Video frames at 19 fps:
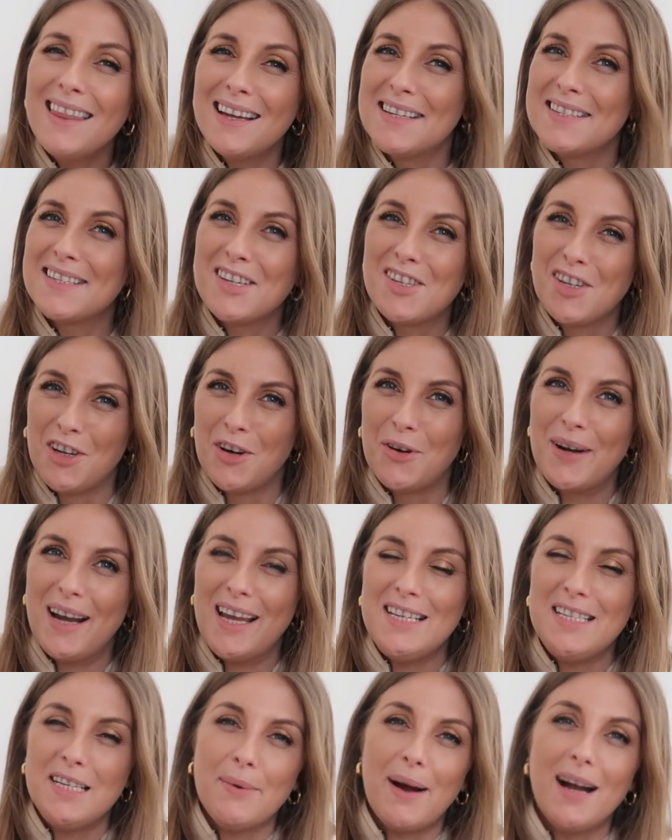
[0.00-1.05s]
That's such an old
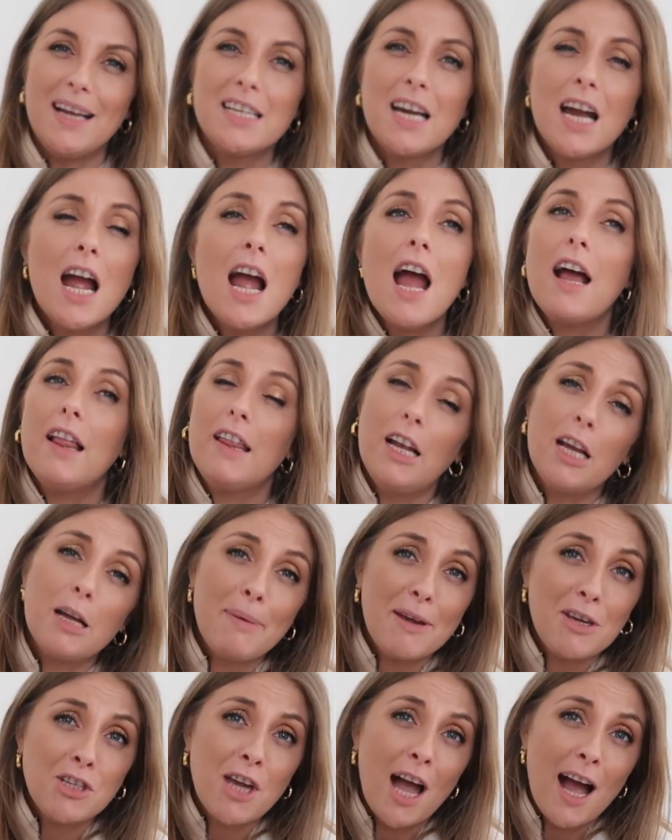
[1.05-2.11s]
lady word. They look a
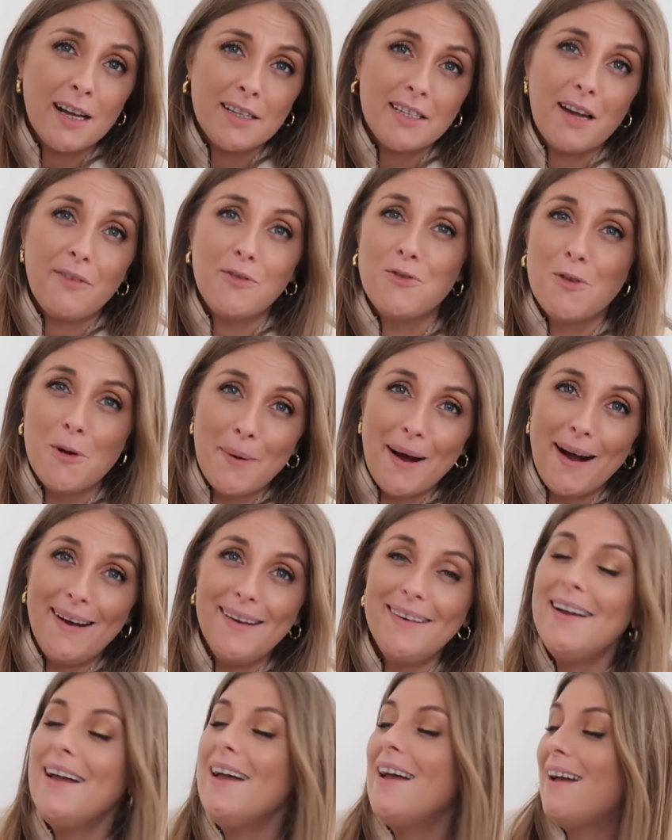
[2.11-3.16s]
bit shagged after a
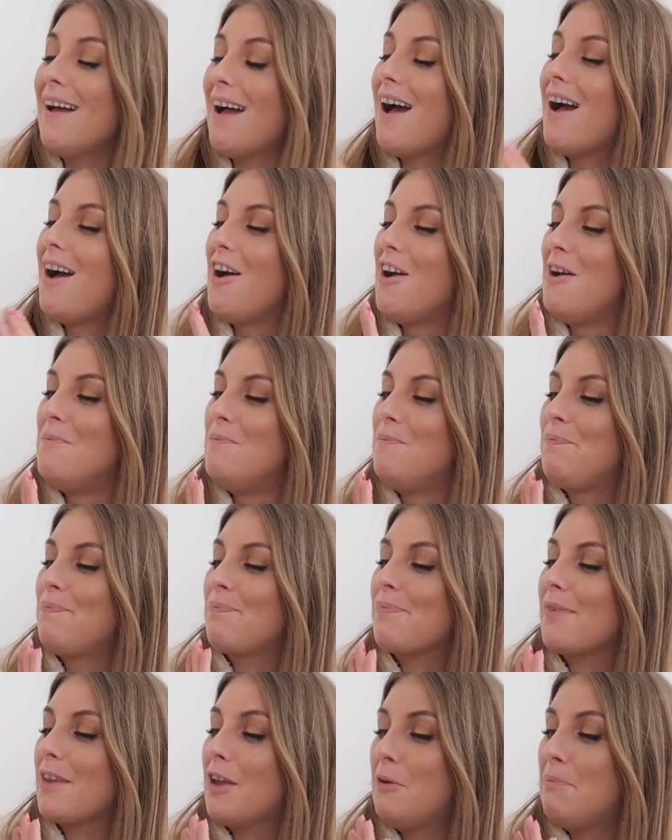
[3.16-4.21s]
while,
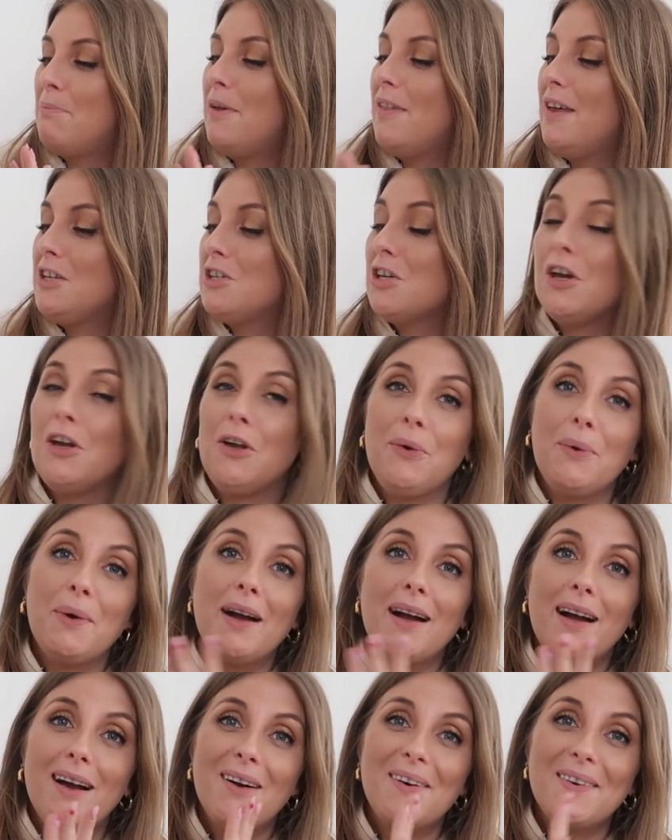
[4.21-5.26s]
um, but they do,
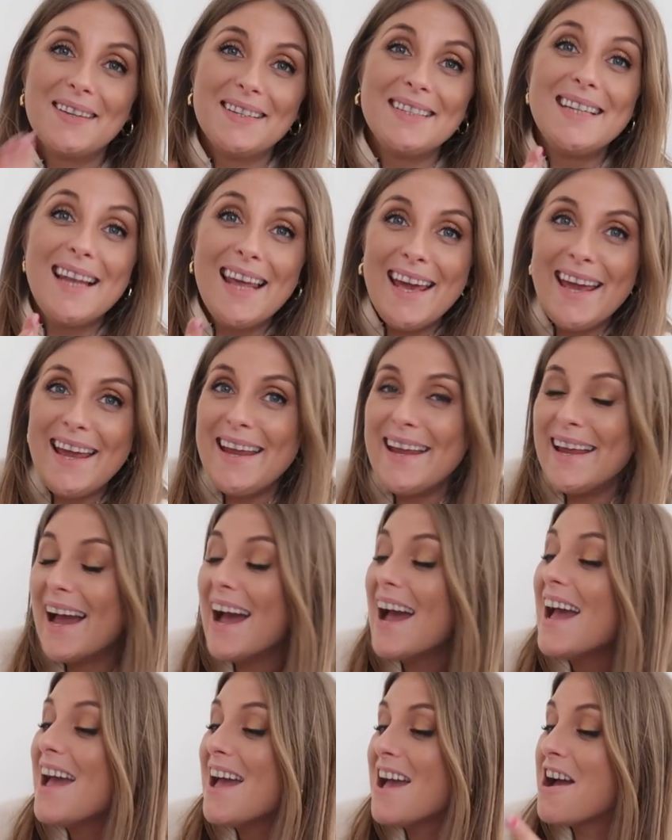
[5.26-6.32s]
honestly.
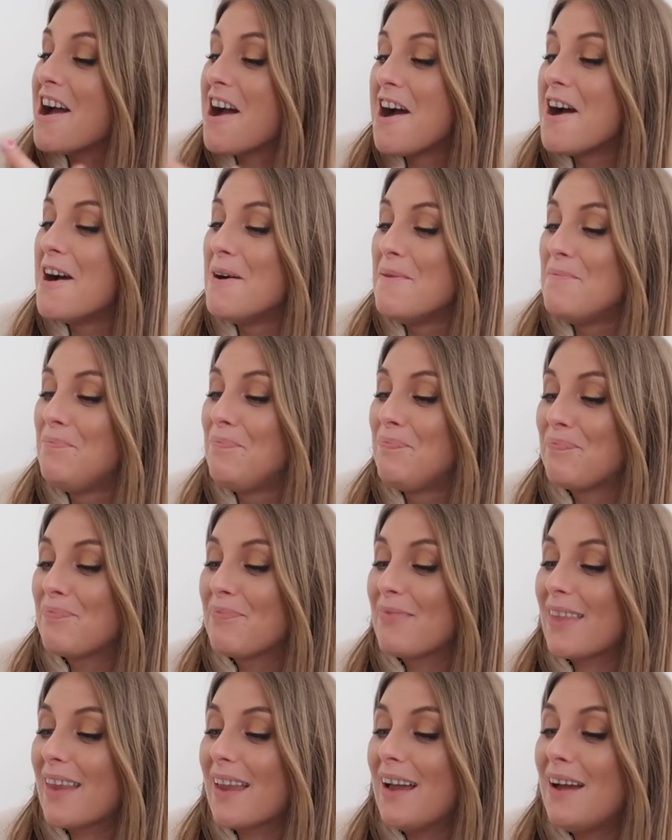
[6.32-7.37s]
Um,
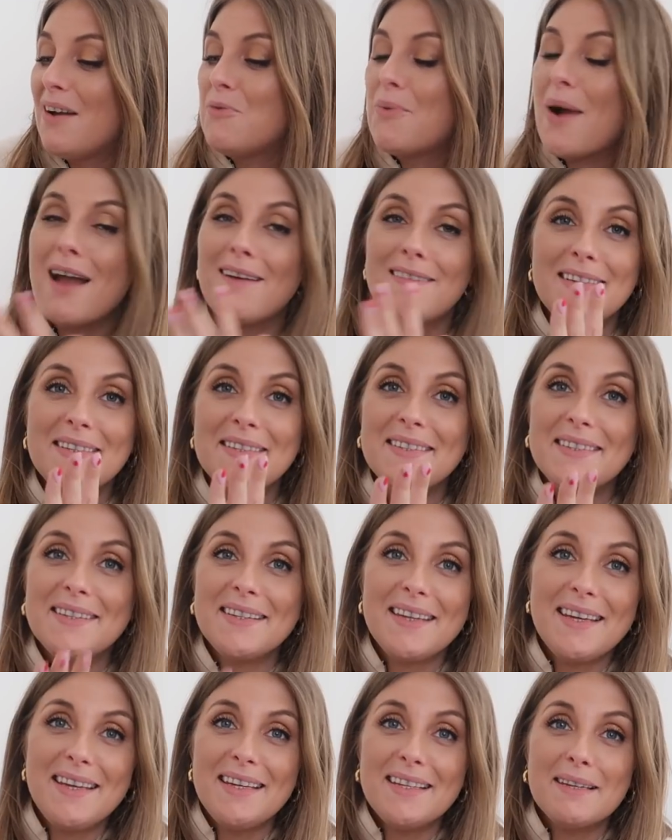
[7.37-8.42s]
whereas
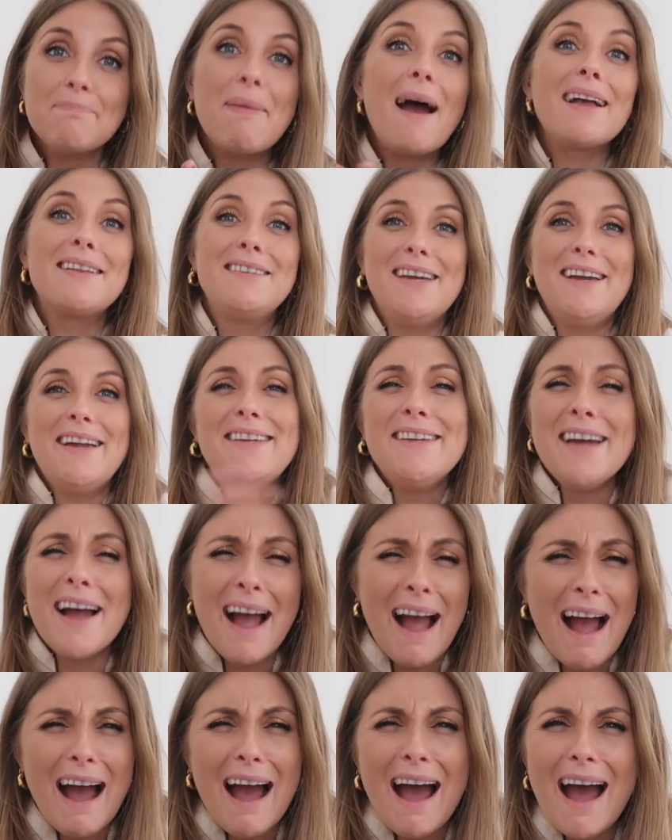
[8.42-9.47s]
the battered,
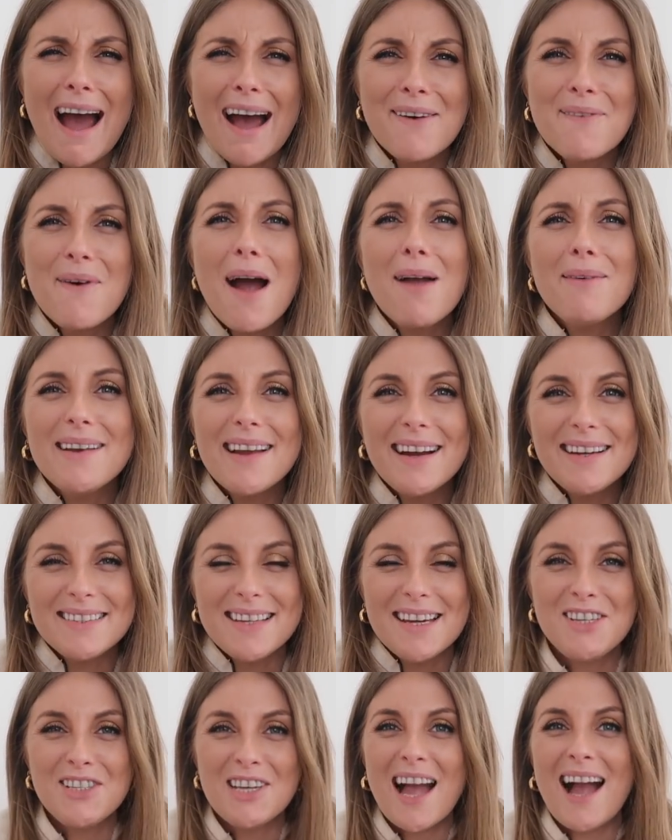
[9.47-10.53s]
why
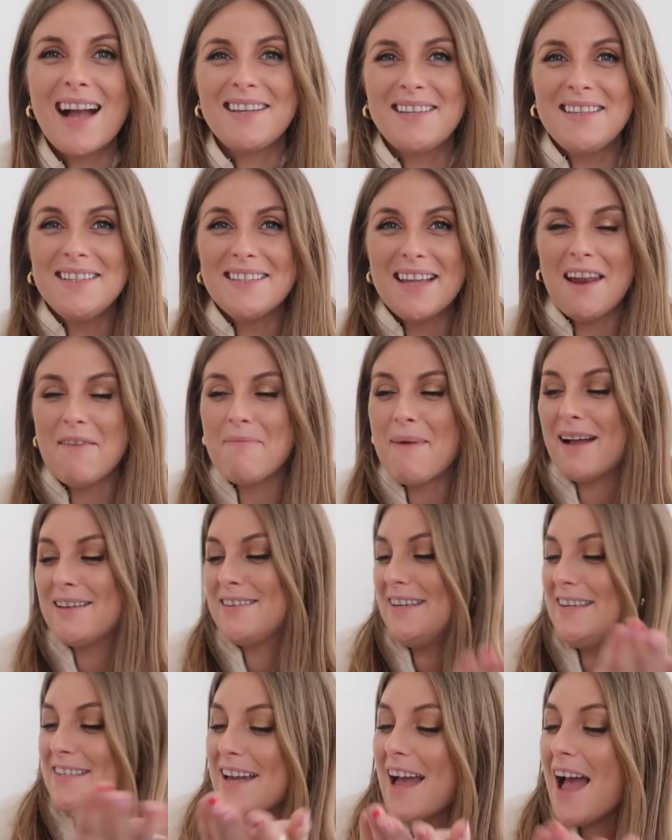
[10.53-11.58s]
would I say shagged instead of
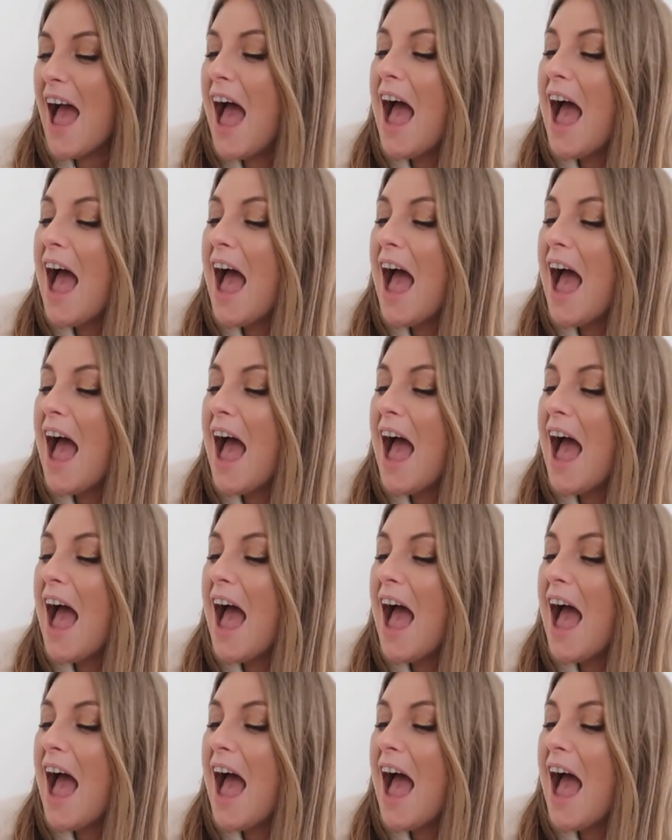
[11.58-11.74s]
battered?